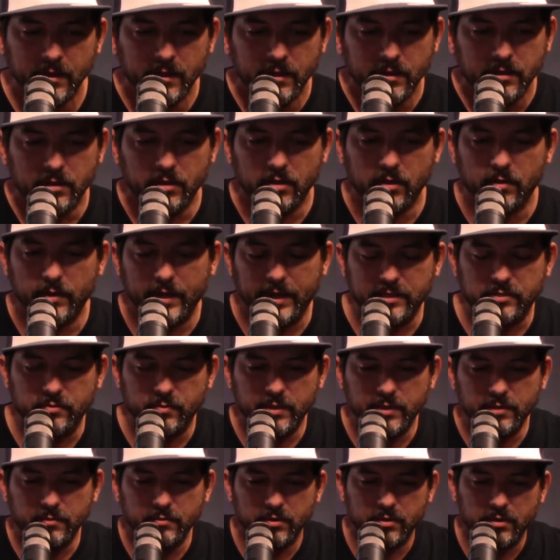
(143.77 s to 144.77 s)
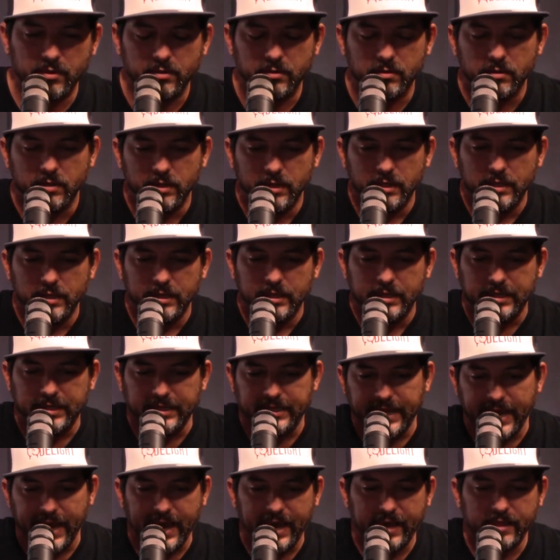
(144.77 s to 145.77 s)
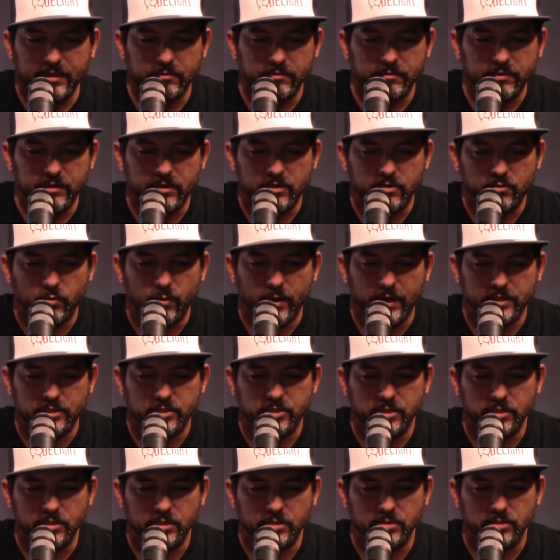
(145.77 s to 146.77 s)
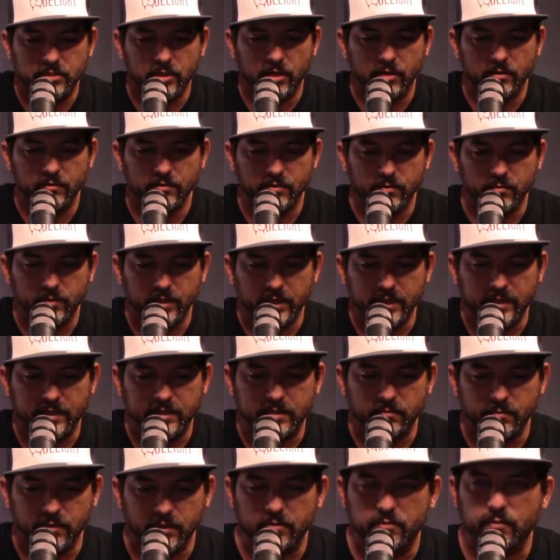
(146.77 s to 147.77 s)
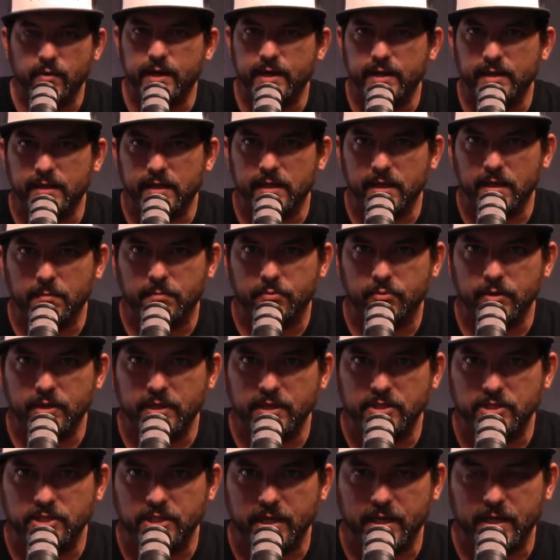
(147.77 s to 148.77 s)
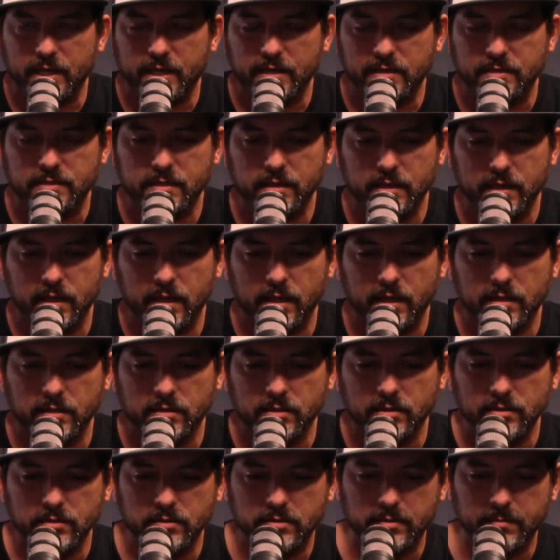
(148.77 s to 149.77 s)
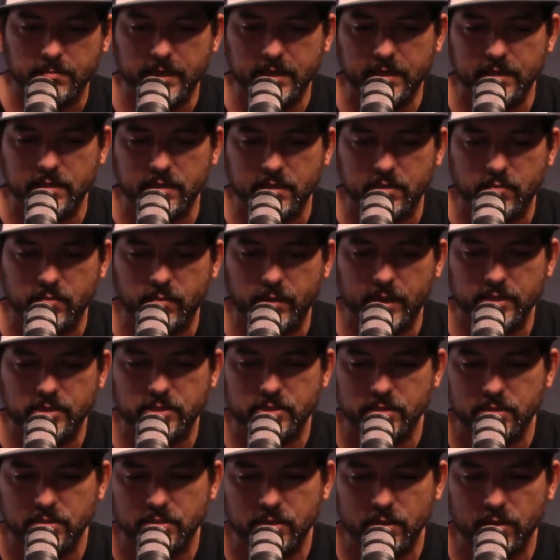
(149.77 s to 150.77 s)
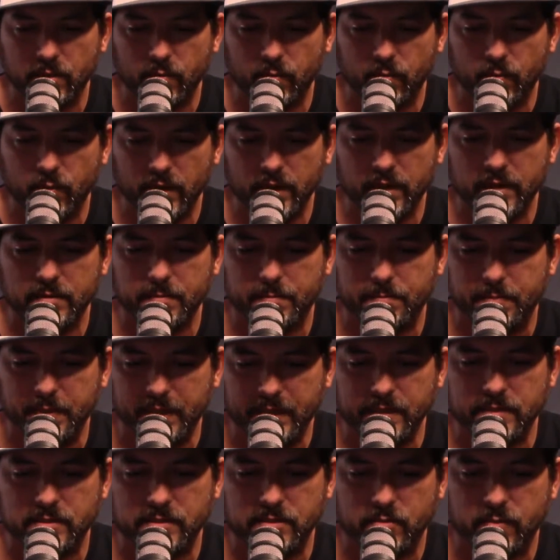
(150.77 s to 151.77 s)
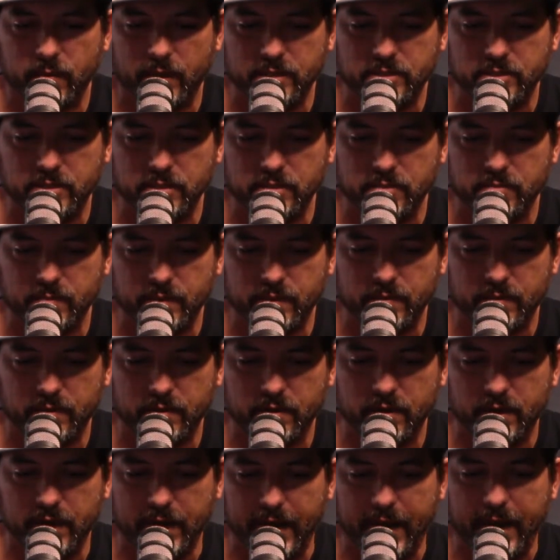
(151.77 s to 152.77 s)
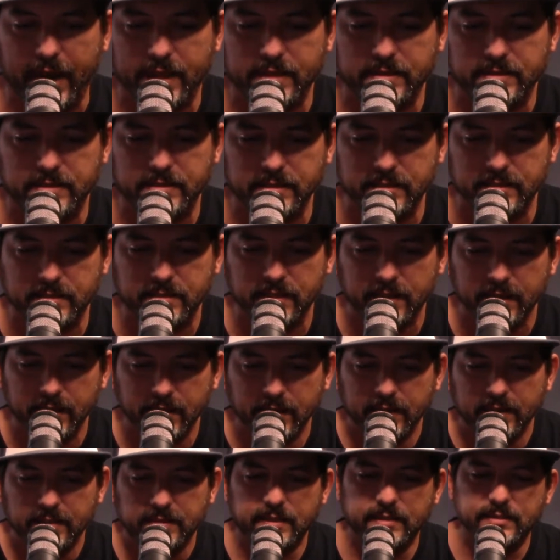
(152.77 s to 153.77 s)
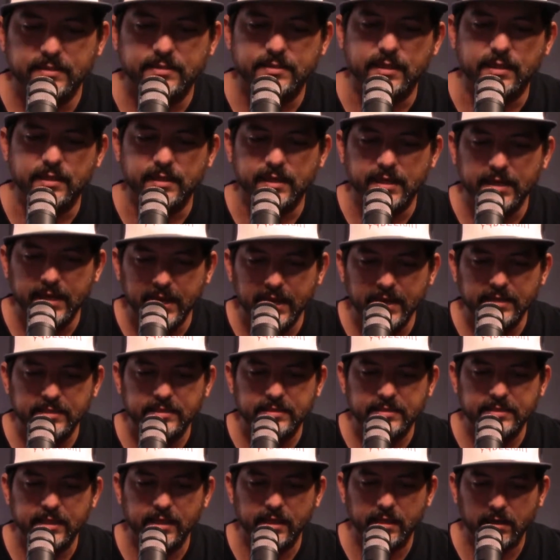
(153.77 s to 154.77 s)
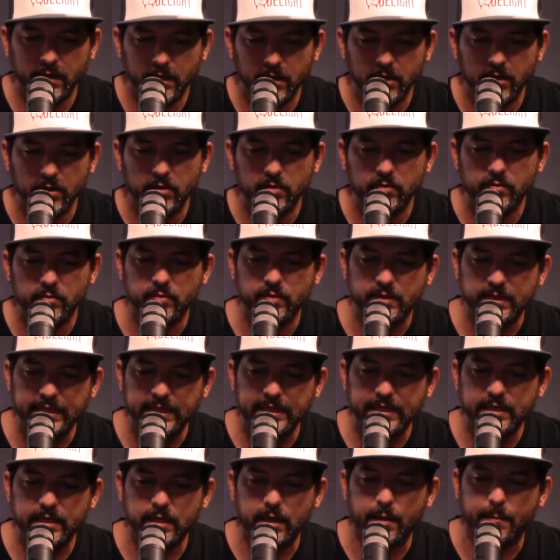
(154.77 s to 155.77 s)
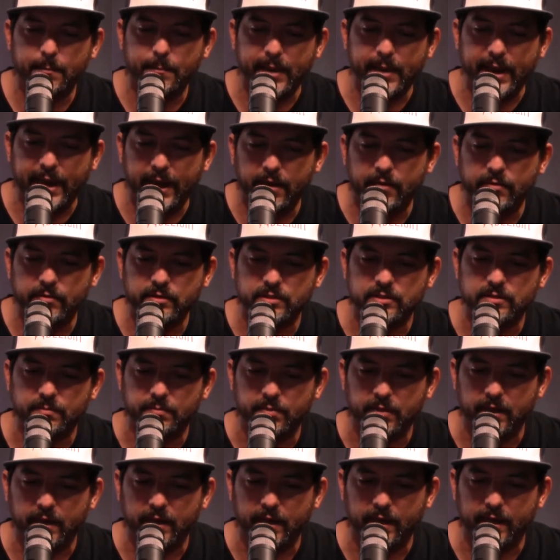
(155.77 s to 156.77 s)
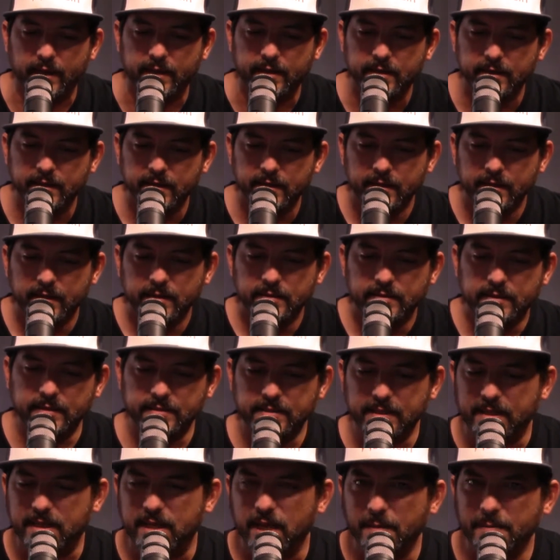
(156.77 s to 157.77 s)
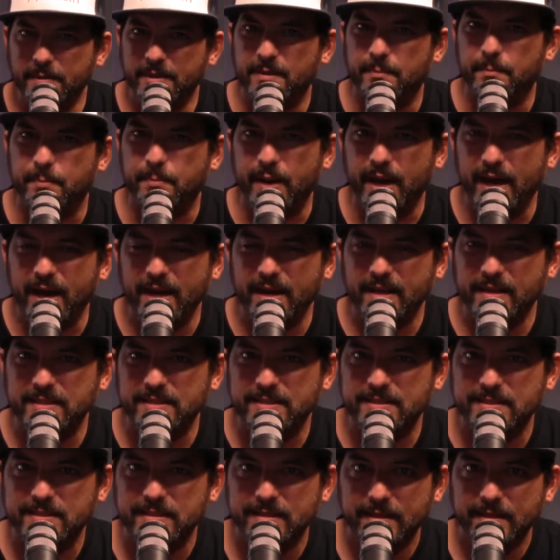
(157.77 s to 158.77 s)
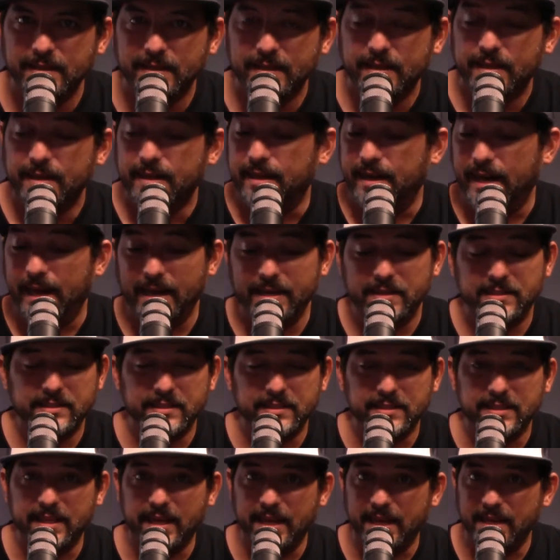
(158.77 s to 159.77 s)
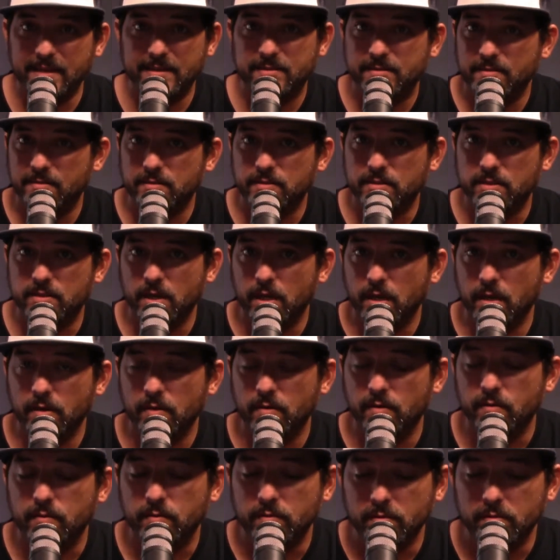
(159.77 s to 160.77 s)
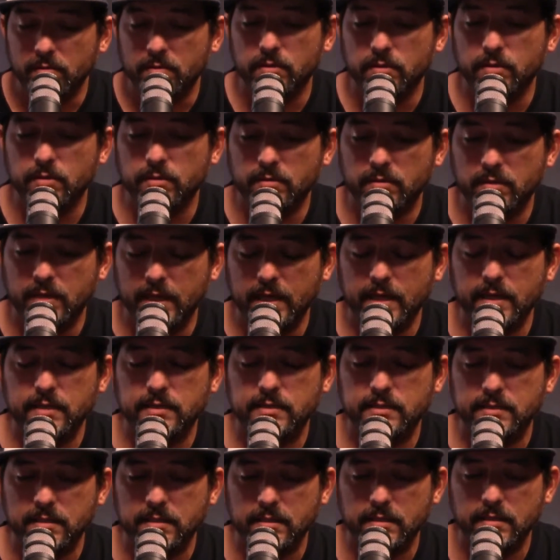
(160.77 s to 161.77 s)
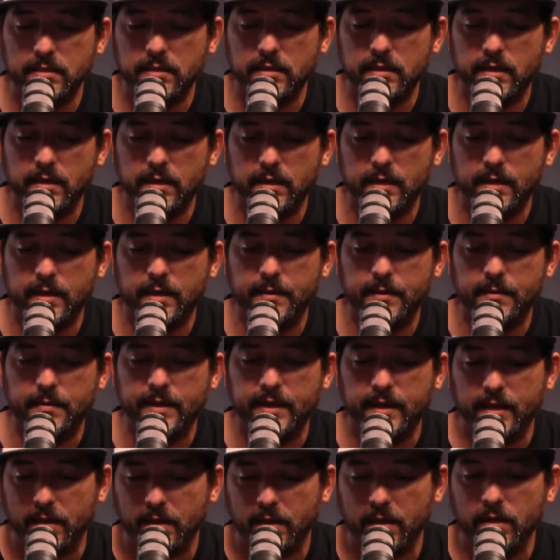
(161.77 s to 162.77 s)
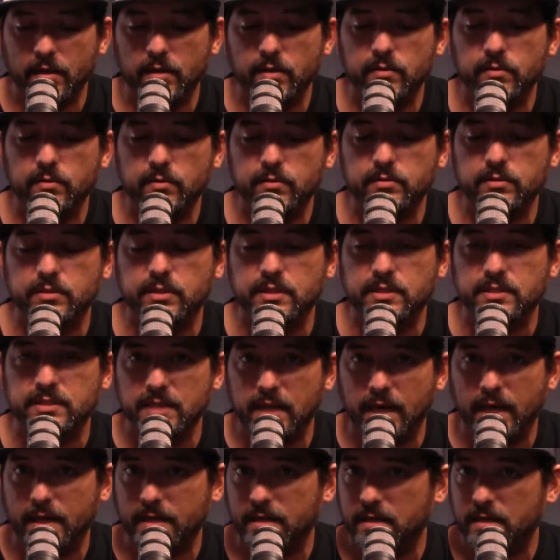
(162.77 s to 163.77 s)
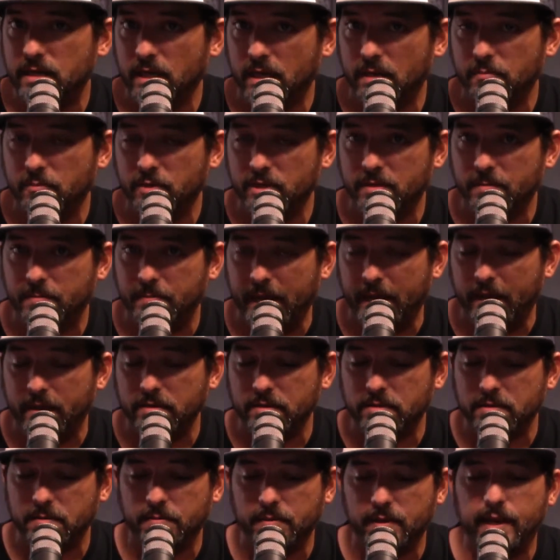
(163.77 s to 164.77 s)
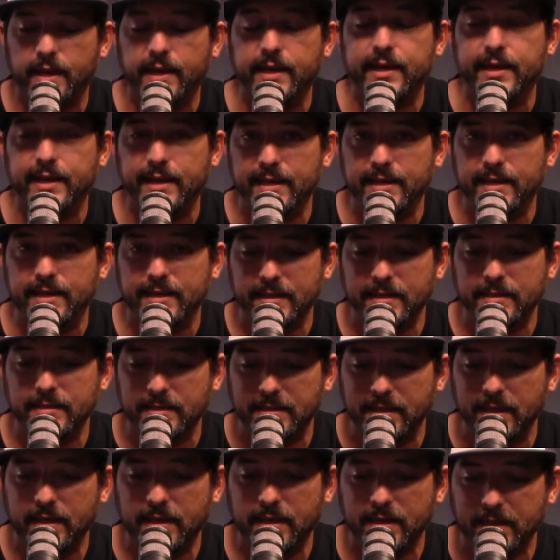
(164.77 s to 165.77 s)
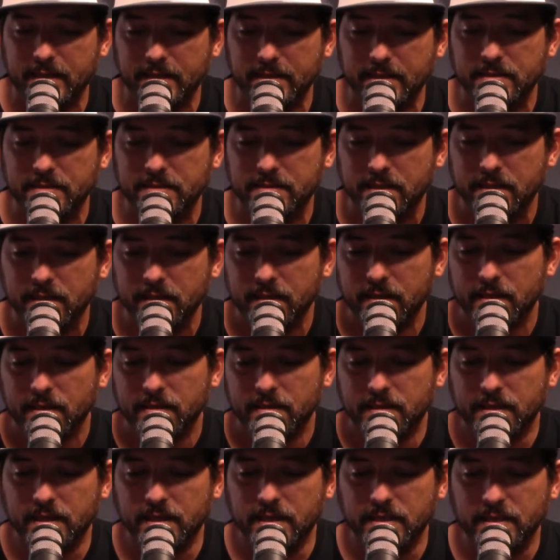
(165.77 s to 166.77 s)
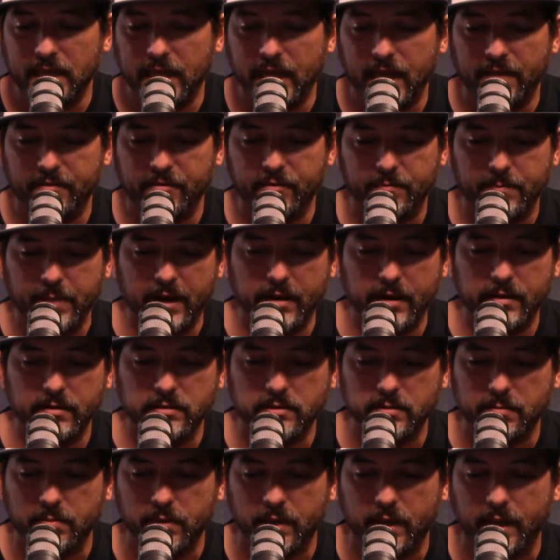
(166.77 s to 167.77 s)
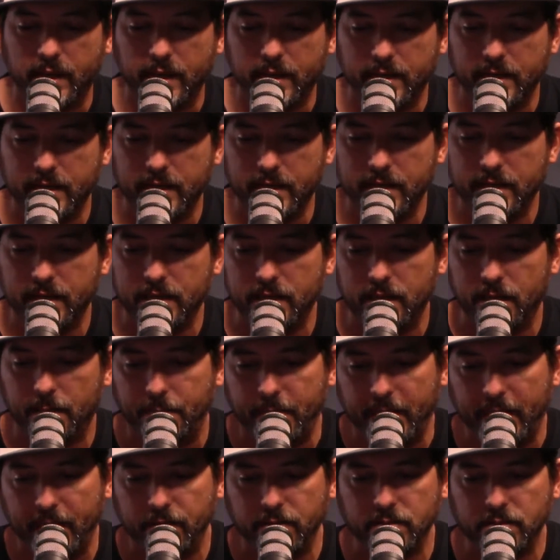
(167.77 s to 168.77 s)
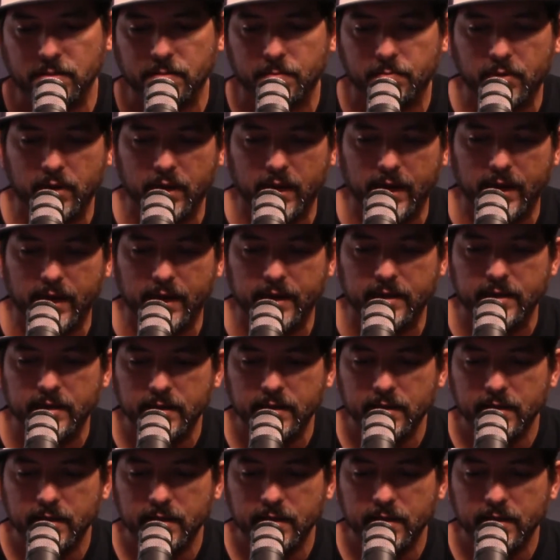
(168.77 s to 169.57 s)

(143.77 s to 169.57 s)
as we were gathering questions over the week, and we greatly appreciate you submitting the questions. One of the biggest questions we were asked is, does the Nest Hello need a power supply? Does it come in the box? And actually the answer is no. Your Nest Hello does not come with a power supply, and it does need to have a power supply. And a power supply